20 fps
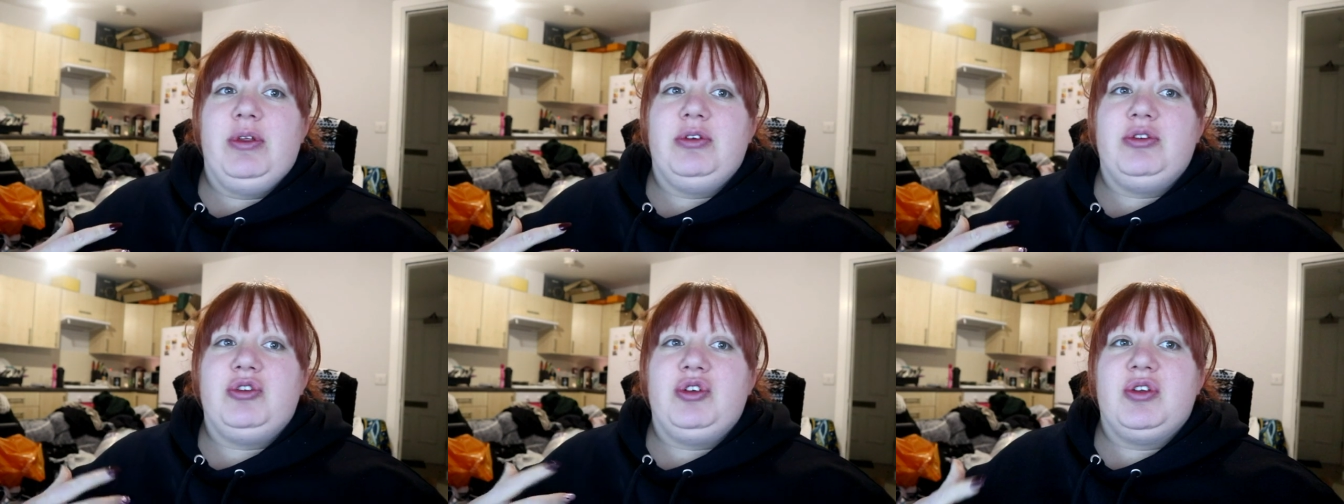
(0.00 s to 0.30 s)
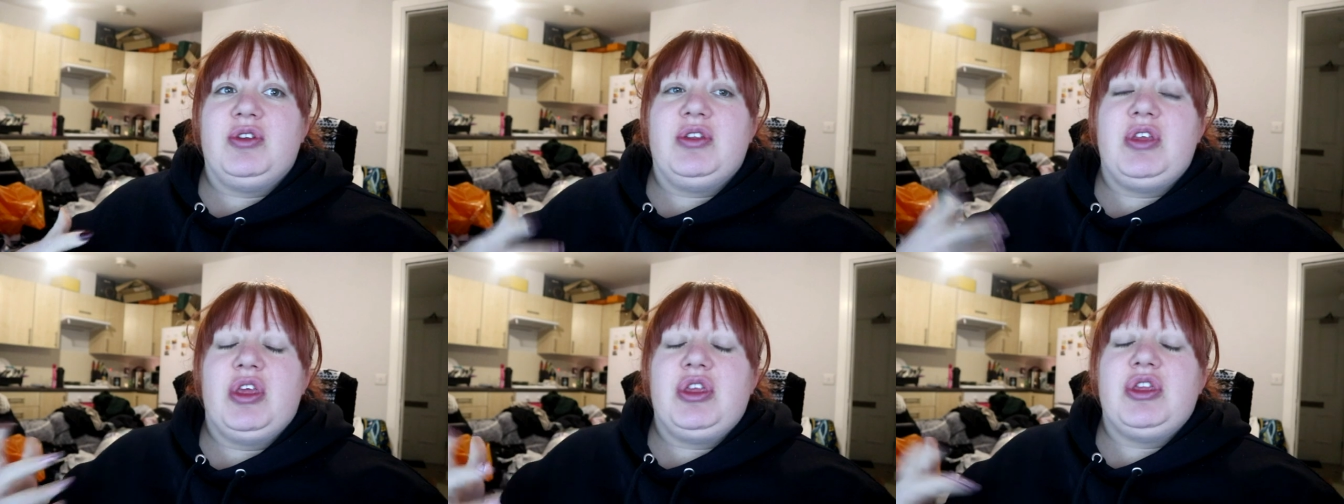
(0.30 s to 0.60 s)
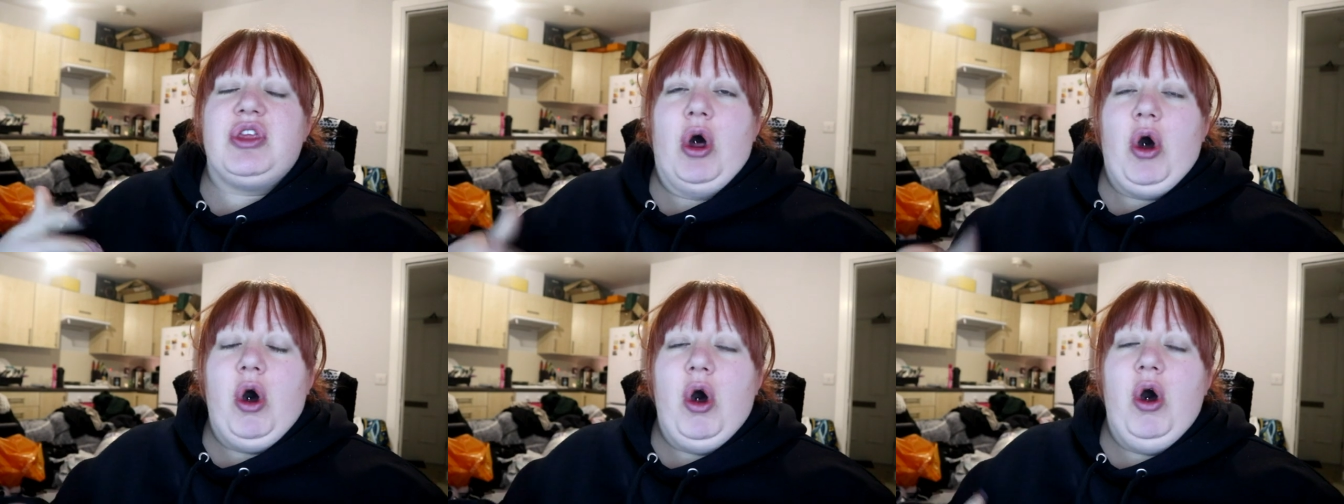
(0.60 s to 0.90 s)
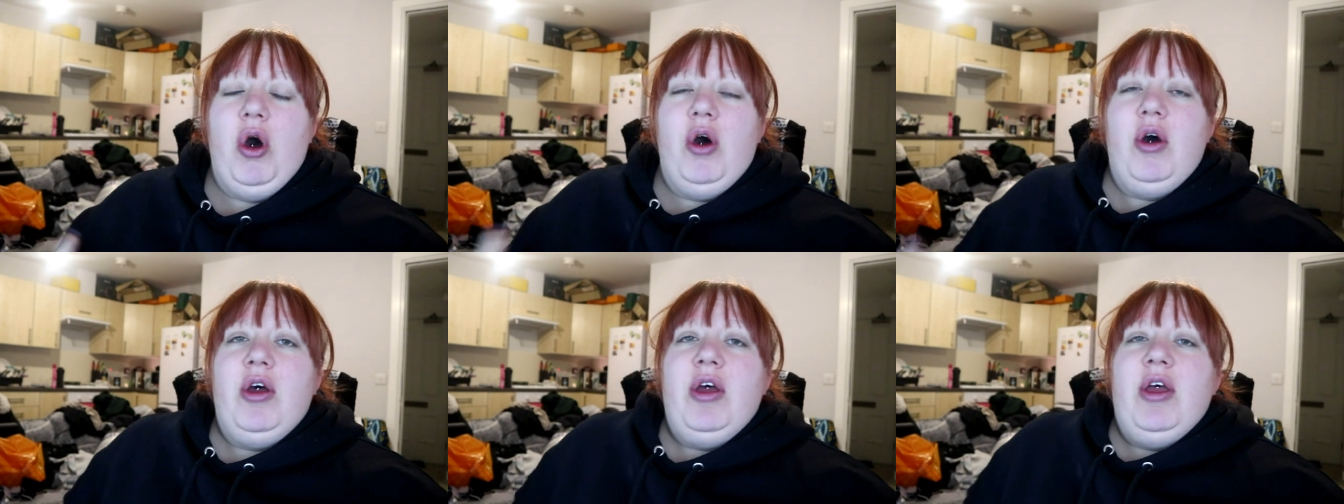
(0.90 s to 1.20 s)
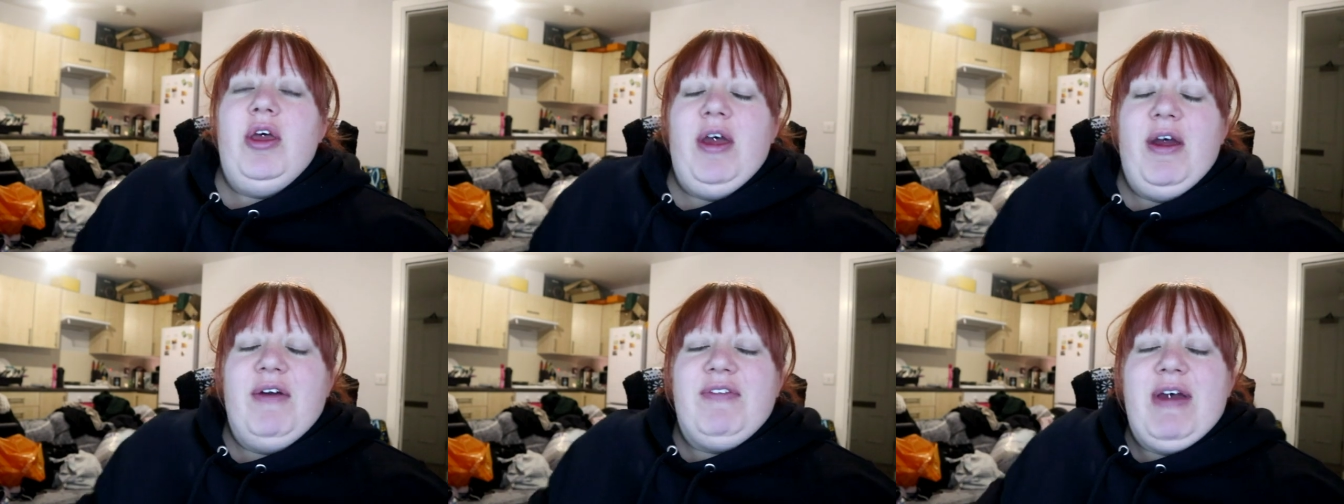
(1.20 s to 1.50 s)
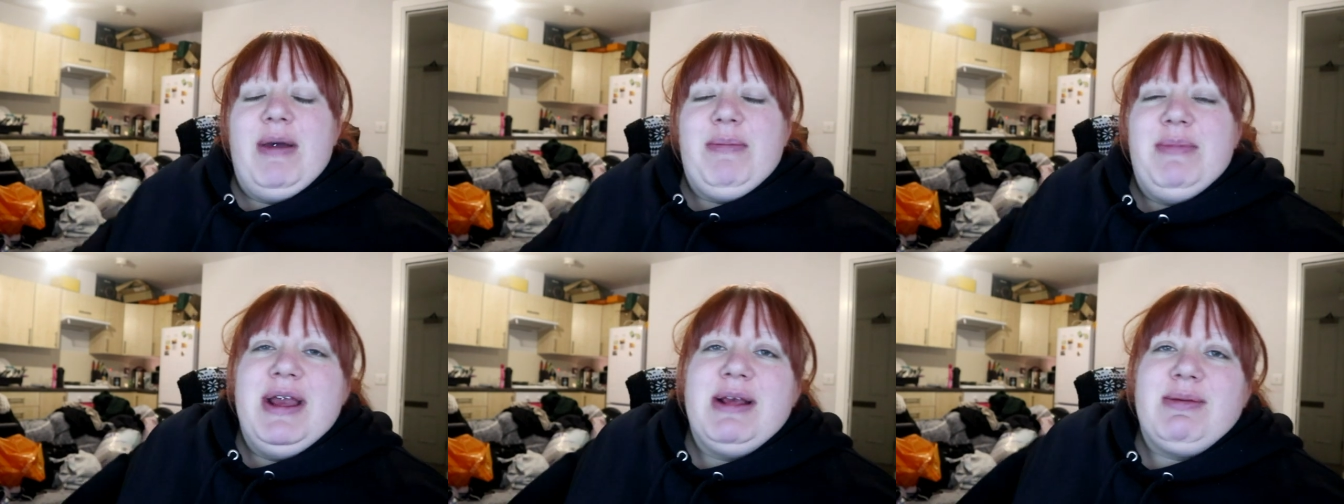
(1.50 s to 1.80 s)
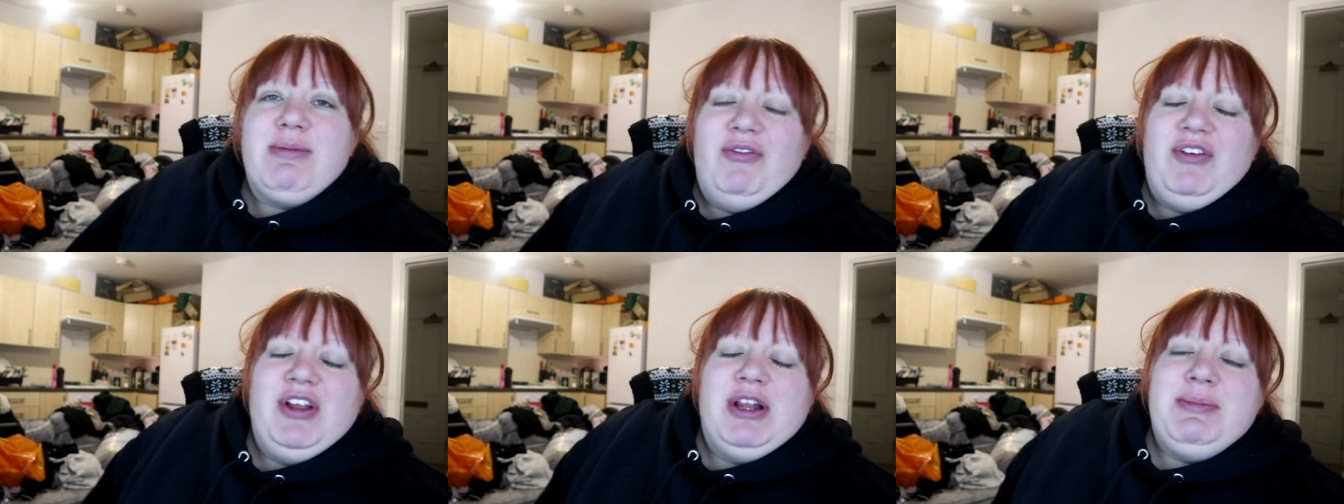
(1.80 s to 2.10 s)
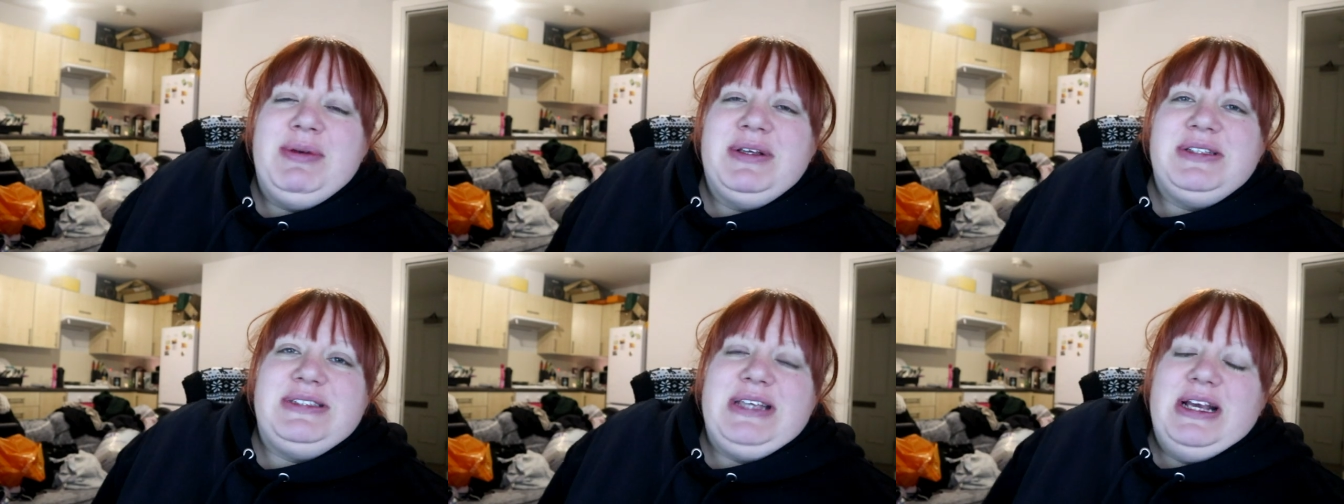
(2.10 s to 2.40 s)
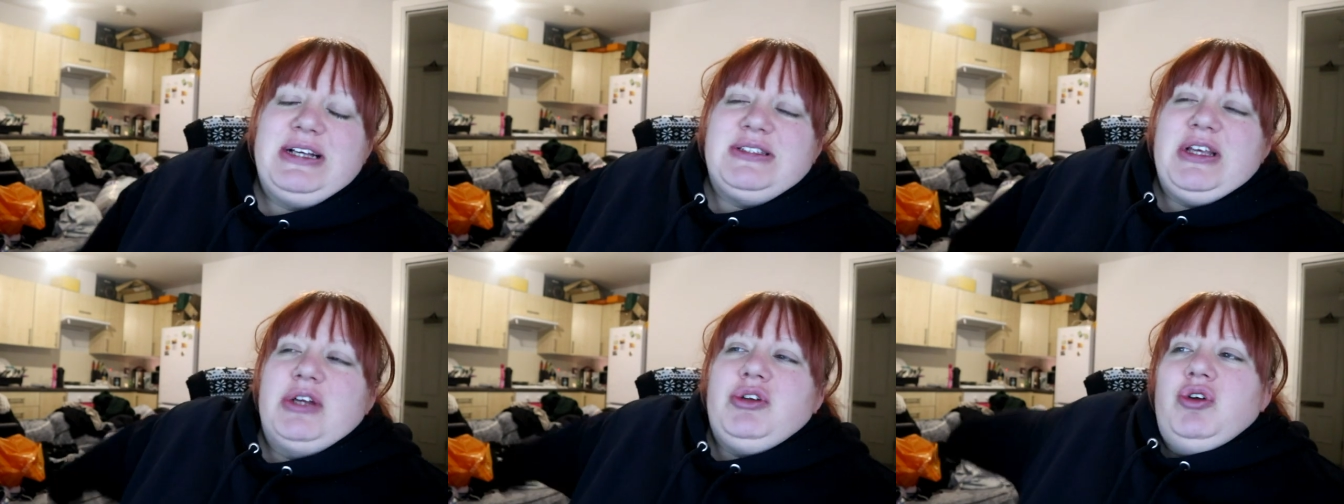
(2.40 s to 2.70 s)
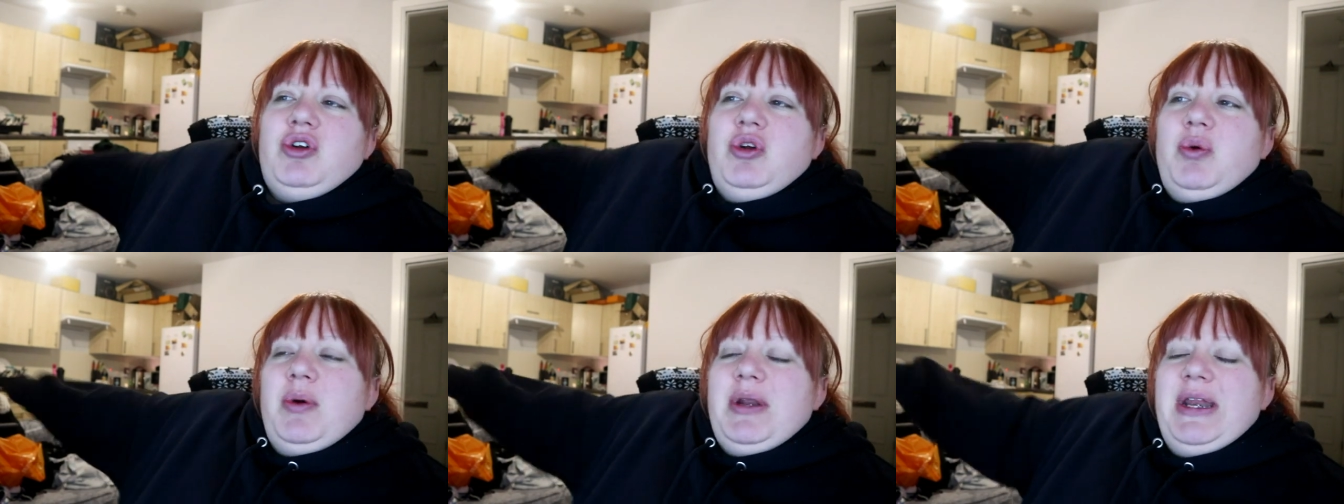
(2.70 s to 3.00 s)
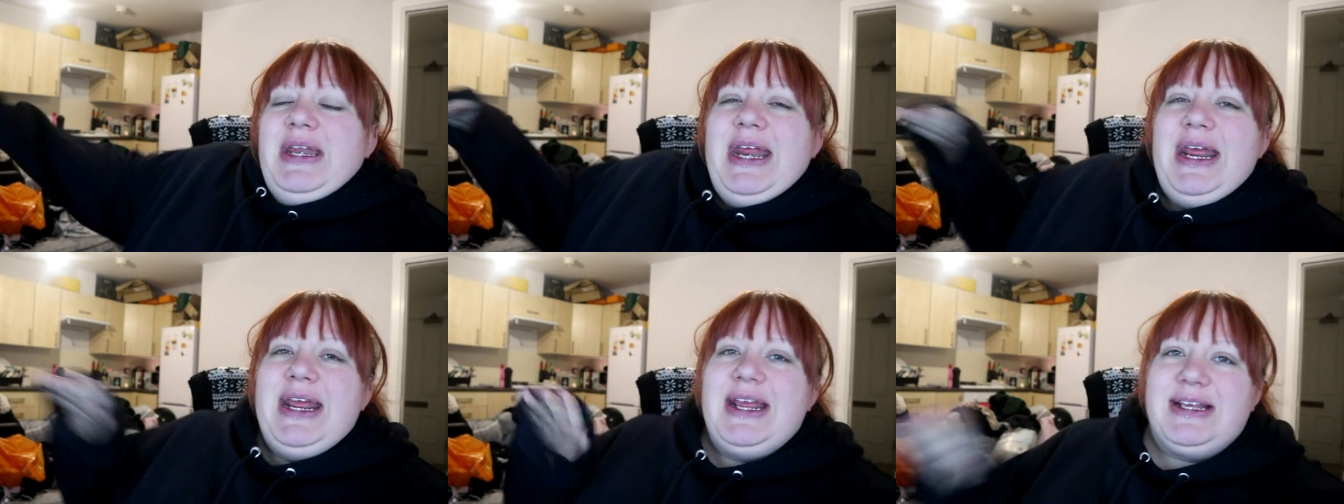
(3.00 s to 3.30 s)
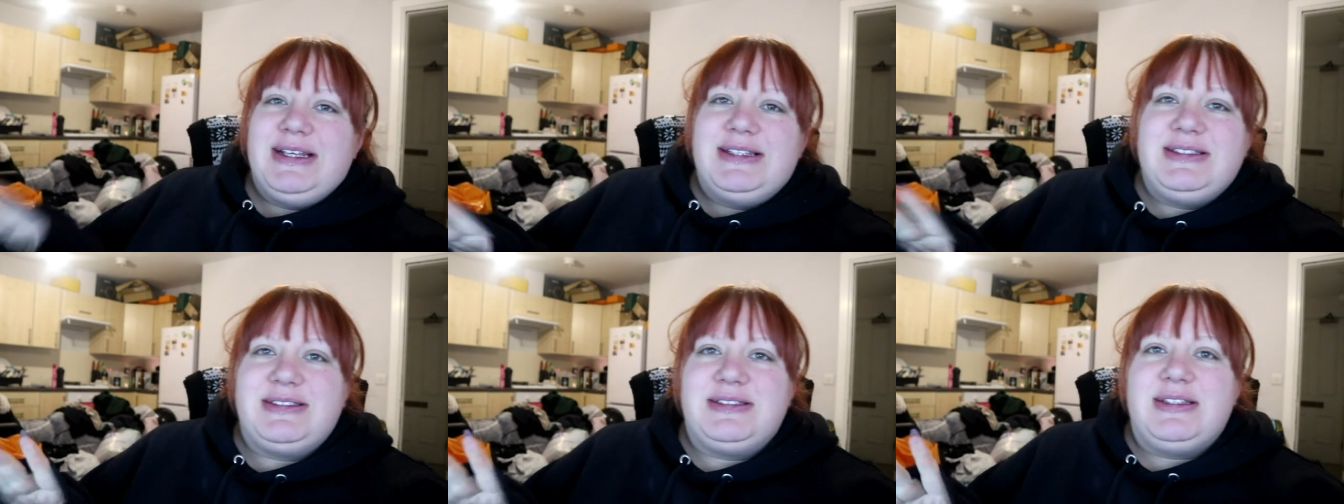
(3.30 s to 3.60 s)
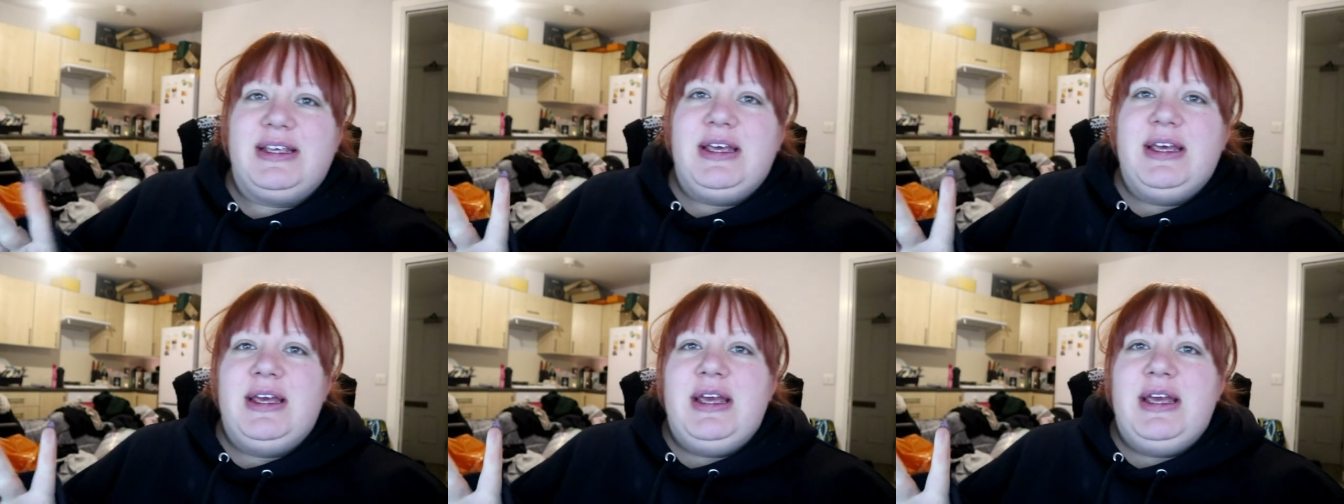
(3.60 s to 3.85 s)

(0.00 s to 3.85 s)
just the thought of that makes me feel a bit sick. So I don't know what it is.